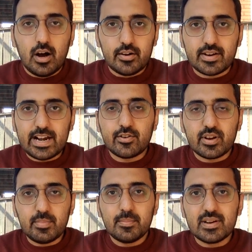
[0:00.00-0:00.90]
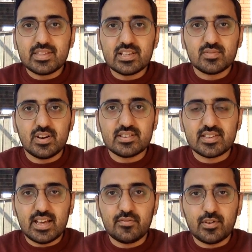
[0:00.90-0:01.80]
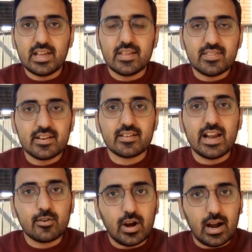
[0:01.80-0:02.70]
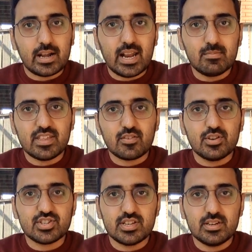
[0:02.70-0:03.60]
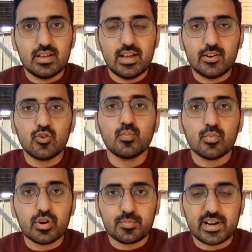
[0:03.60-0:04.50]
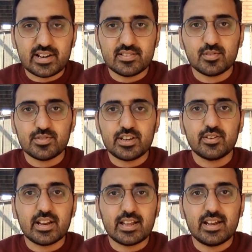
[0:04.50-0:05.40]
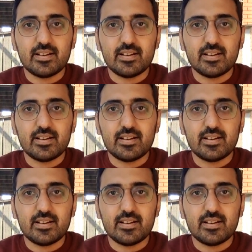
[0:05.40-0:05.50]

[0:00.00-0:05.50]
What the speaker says: try to remember these words carefully and then try to attempt the question and do more practice so that you can get